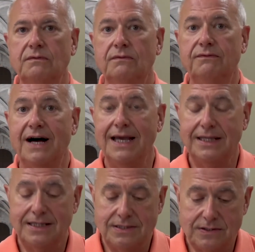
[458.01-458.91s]

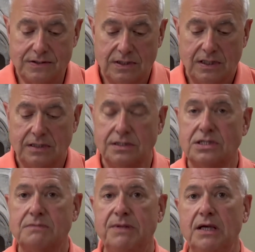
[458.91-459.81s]
violence,
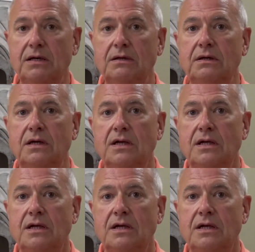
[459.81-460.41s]
despair,